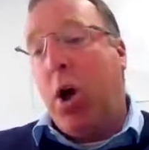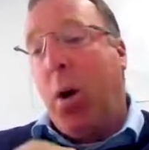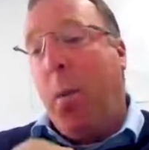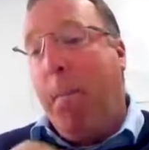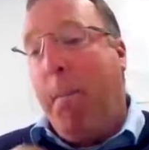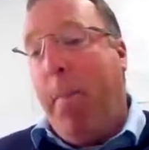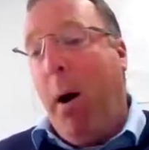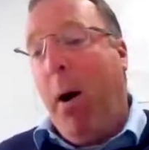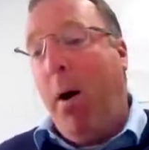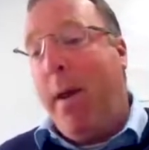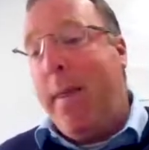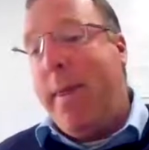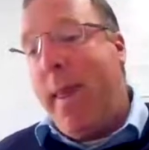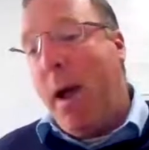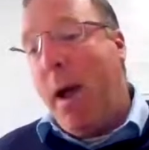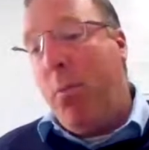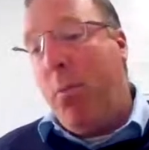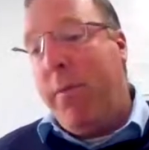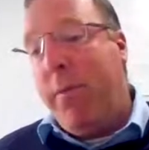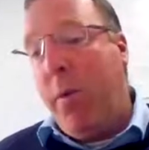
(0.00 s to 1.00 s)
Combine
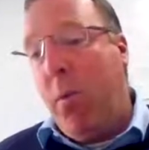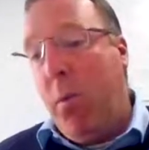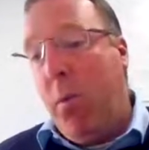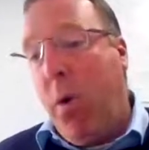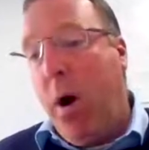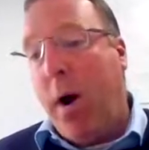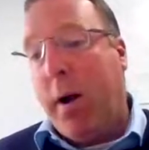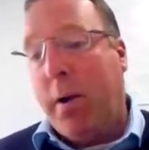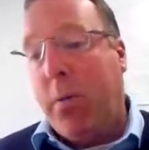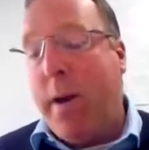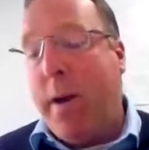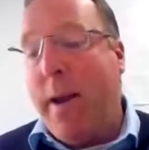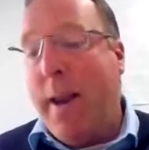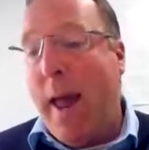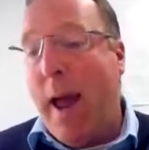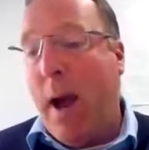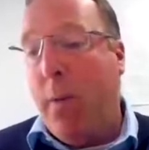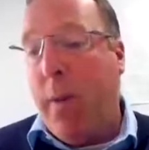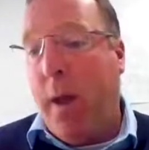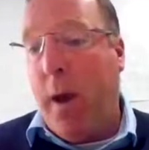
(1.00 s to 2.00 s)
that with the work we
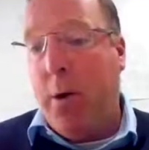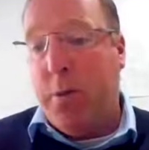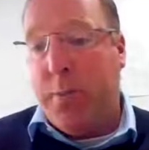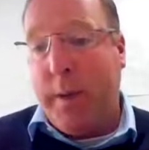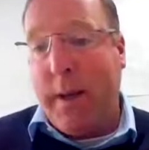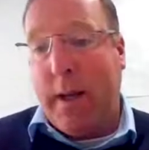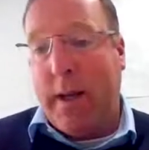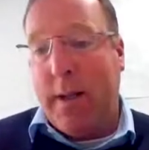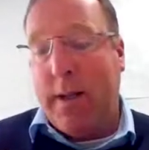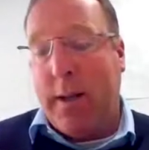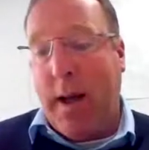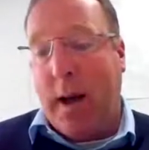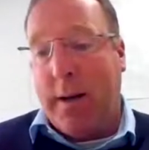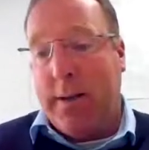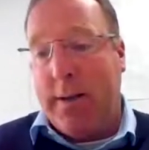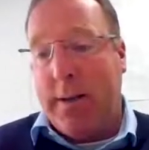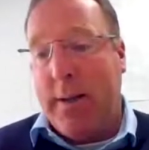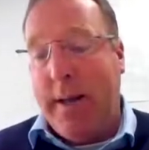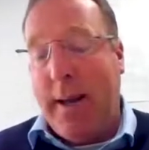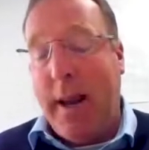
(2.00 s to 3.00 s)
now know has been
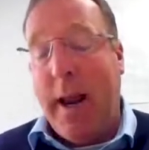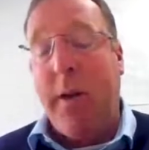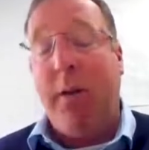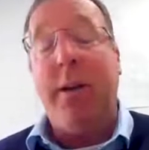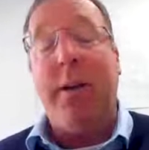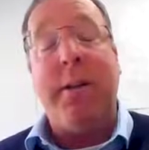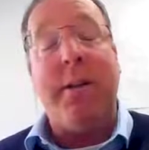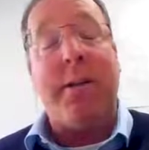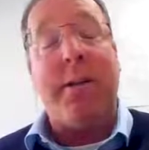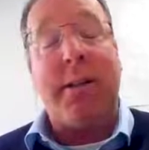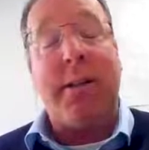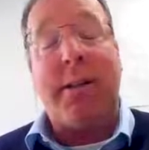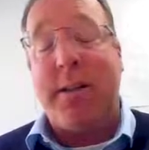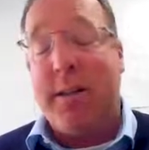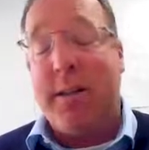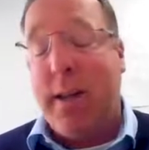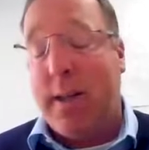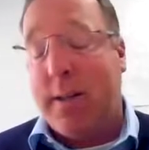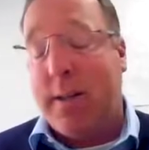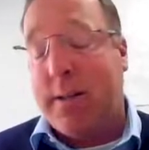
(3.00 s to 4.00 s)
conducted in the area and the
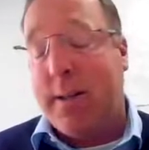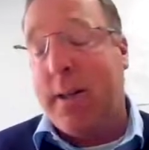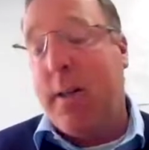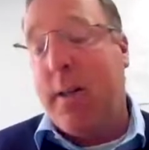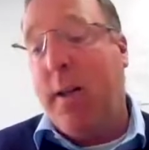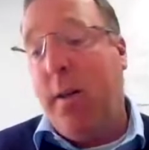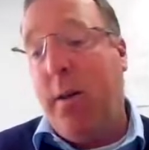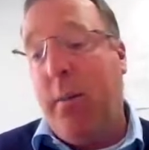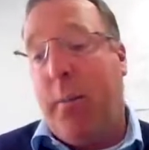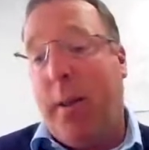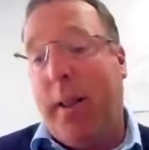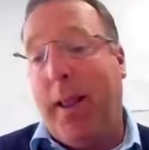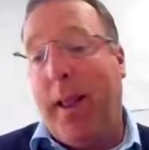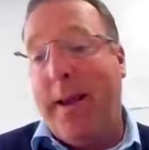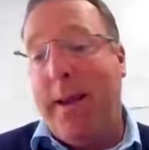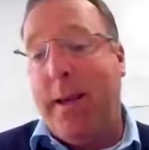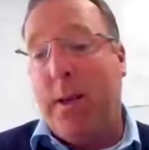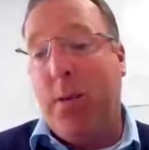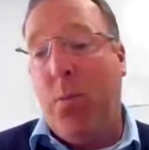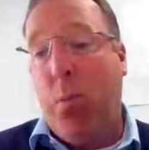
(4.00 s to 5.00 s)
success that
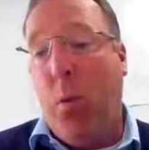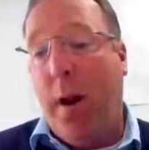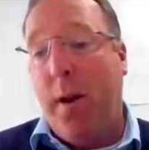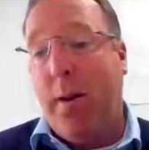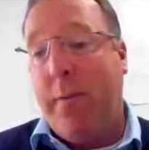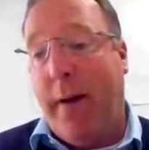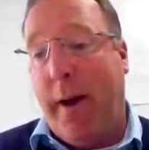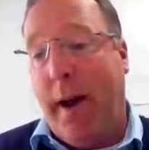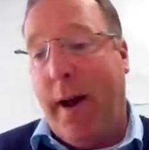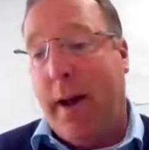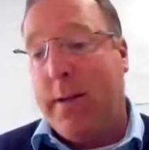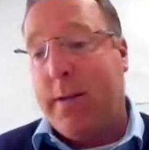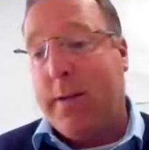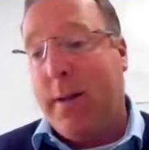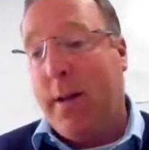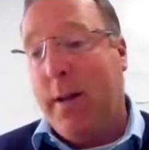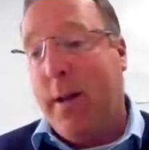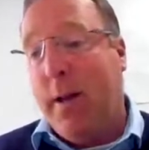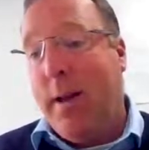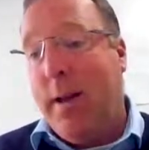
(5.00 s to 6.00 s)
Palladium 1 have had,
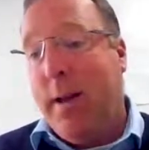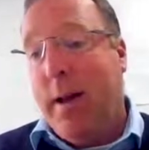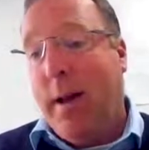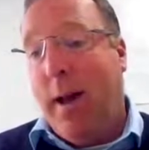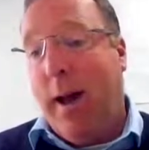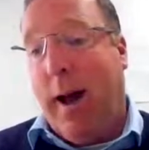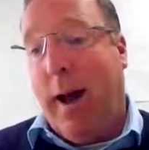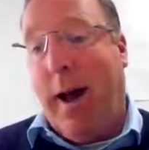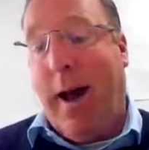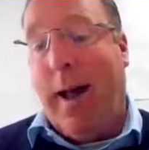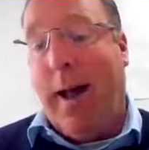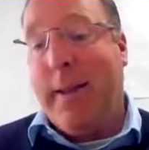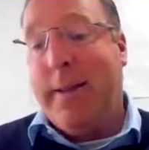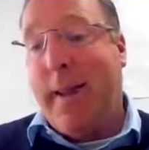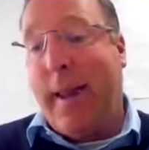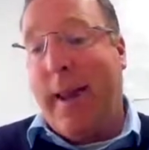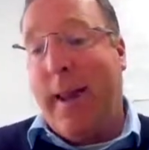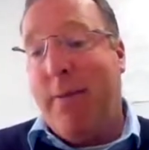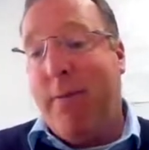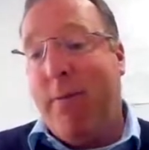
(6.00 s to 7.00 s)

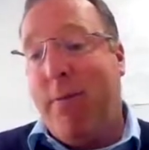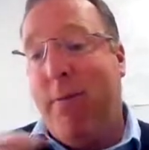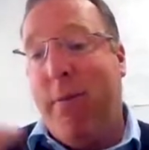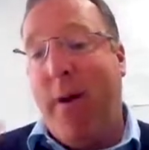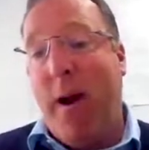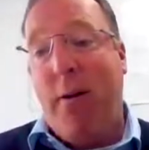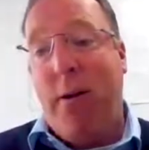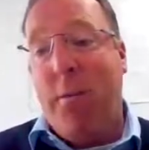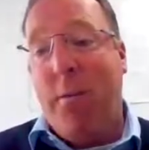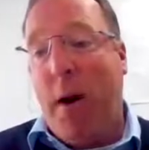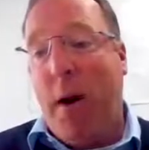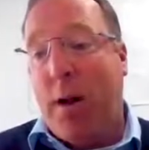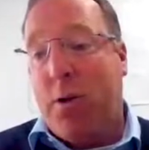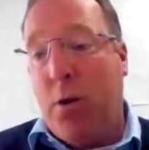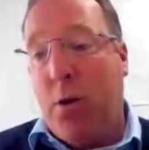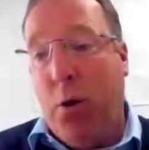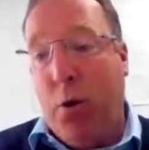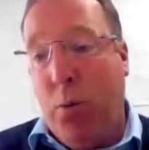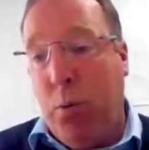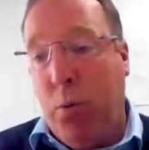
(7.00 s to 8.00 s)
and it very
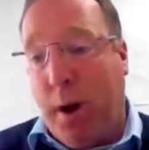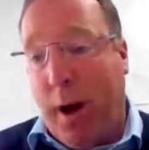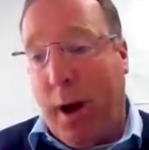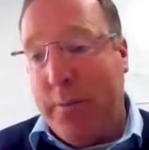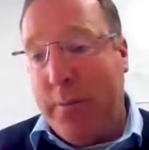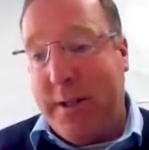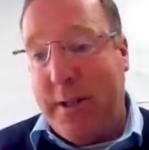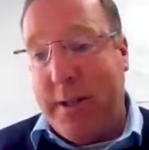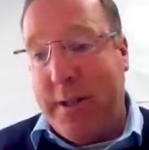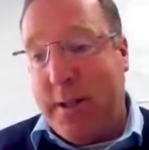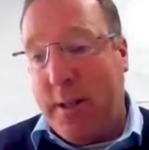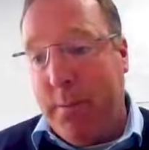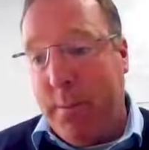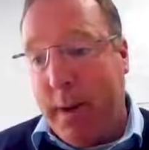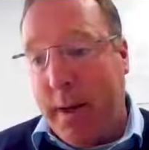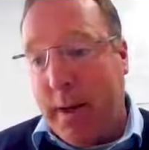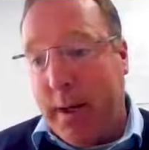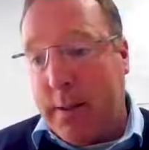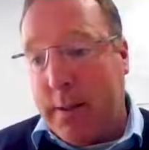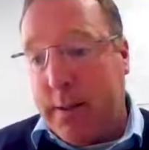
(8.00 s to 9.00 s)
much all comes into the
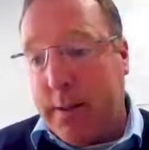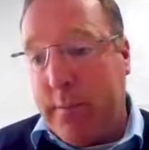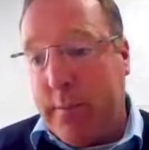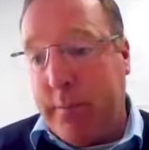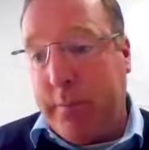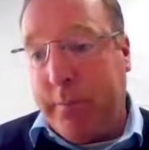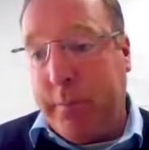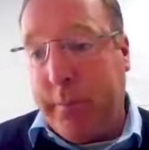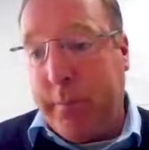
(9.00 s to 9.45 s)
mix.